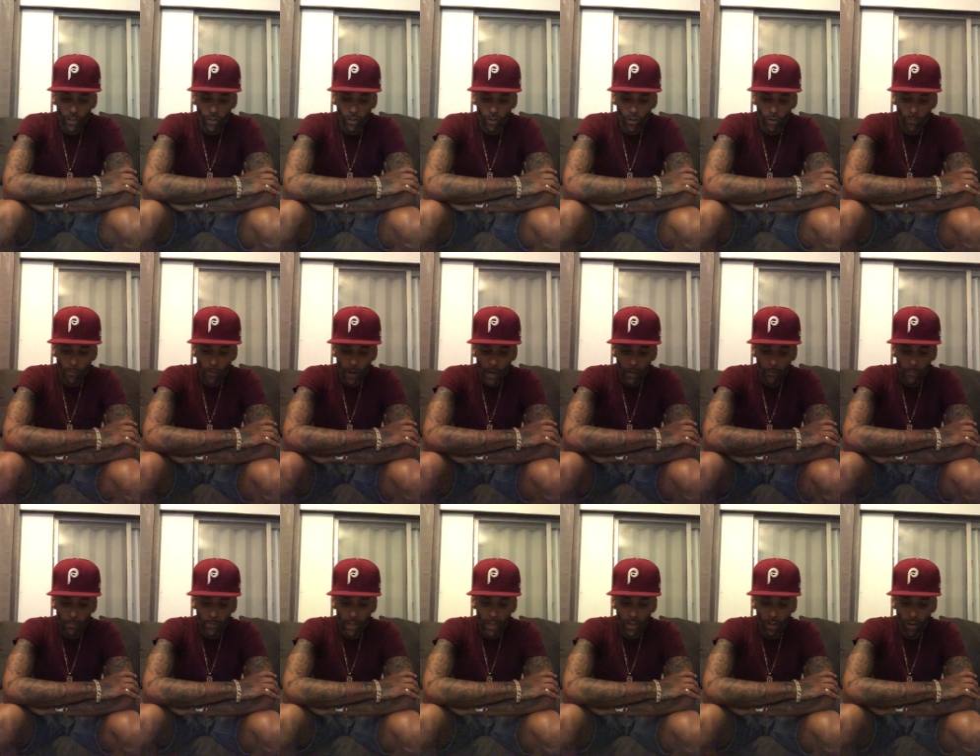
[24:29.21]
you
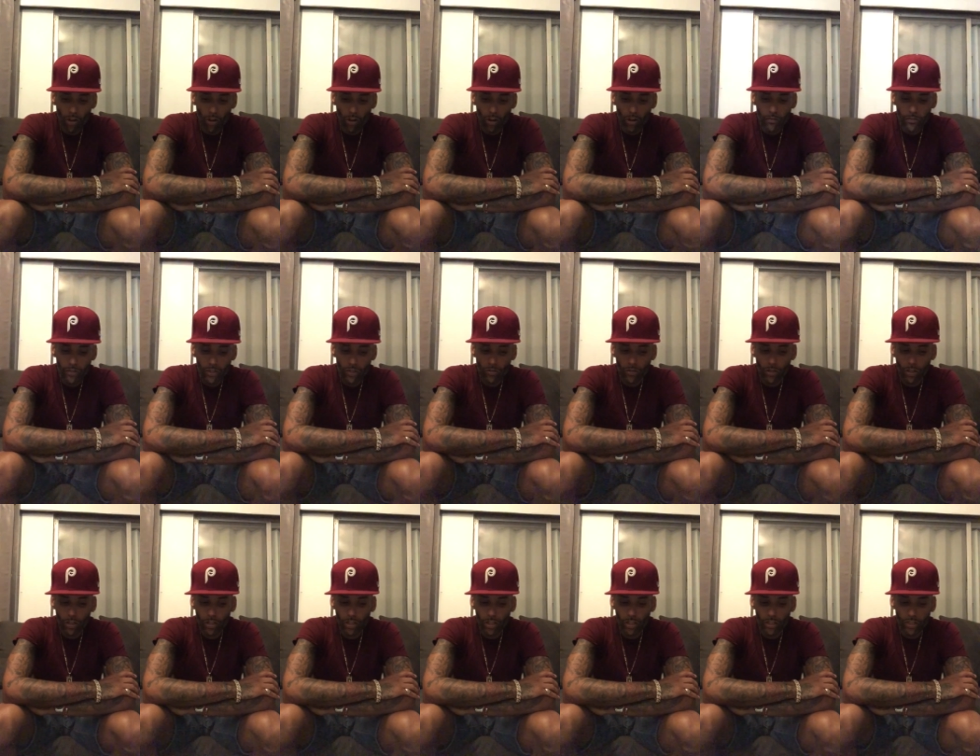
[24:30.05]
might be off
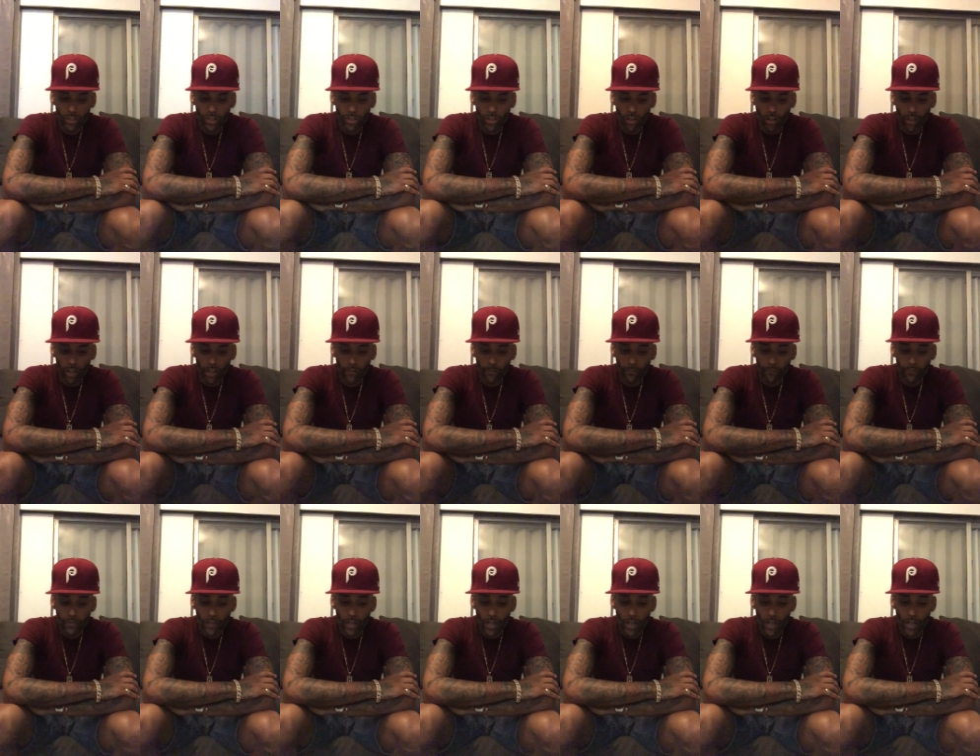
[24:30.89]
to a good start.